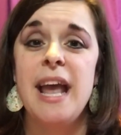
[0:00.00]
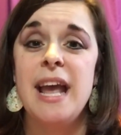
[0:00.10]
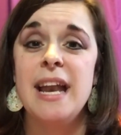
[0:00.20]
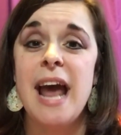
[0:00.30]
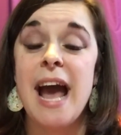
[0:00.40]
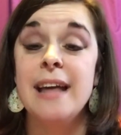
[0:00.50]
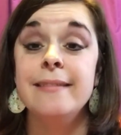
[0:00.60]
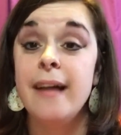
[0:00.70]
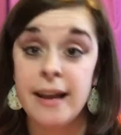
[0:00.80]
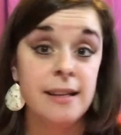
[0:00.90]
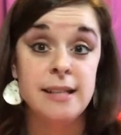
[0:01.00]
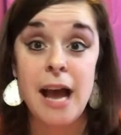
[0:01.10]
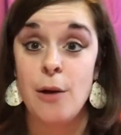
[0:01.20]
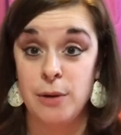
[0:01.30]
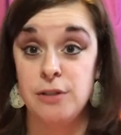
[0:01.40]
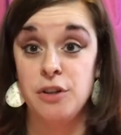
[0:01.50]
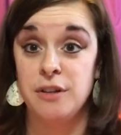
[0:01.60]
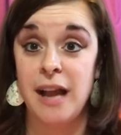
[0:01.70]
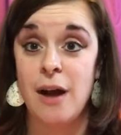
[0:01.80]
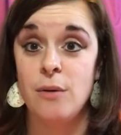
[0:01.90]
and I liked how it
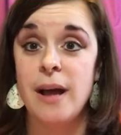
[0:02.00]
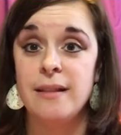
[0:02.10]
turned out.